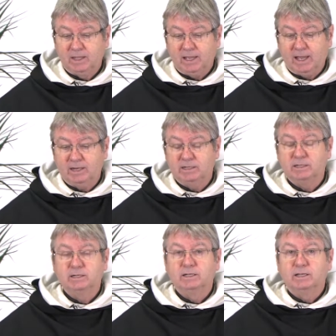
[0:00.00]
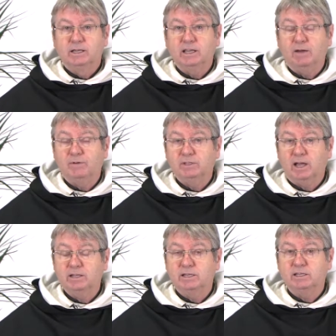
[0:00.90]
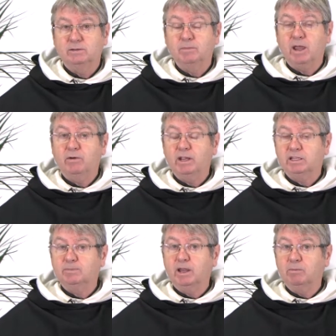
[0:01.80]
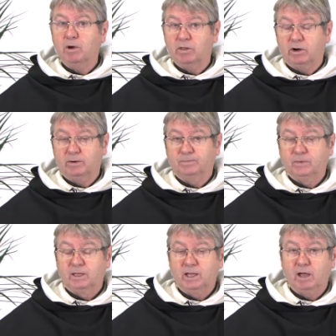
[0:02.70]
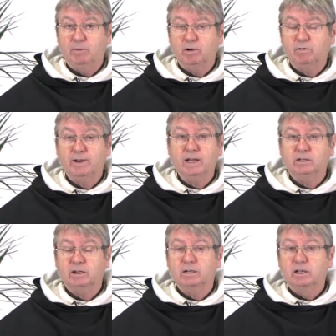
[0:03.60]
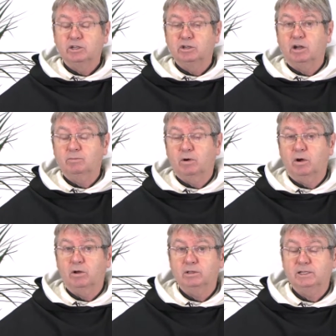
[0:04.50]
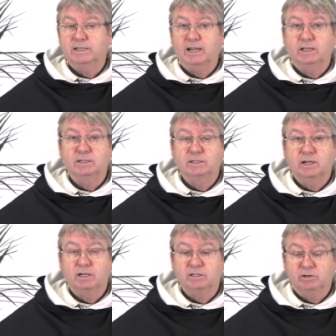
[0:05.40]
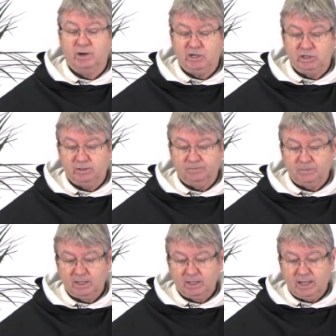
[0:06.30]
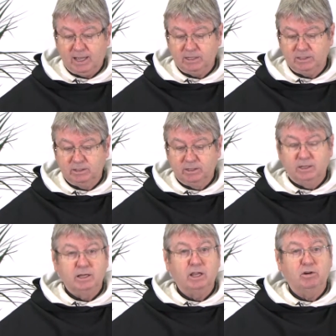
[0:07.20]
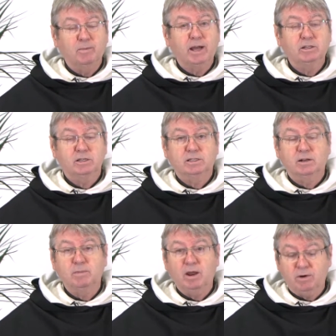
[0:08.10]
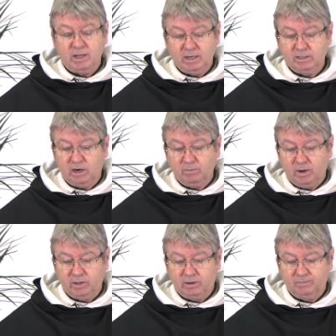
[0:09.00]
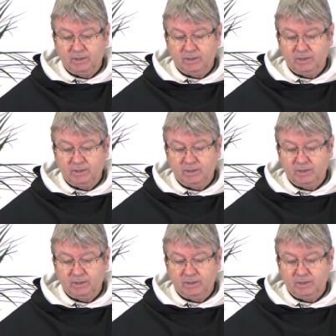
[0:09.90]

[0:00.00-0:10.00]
and he emphasizes Mary as being mother. And we reflect on John Paul II's consecration. And he reminds us that Mary is our mother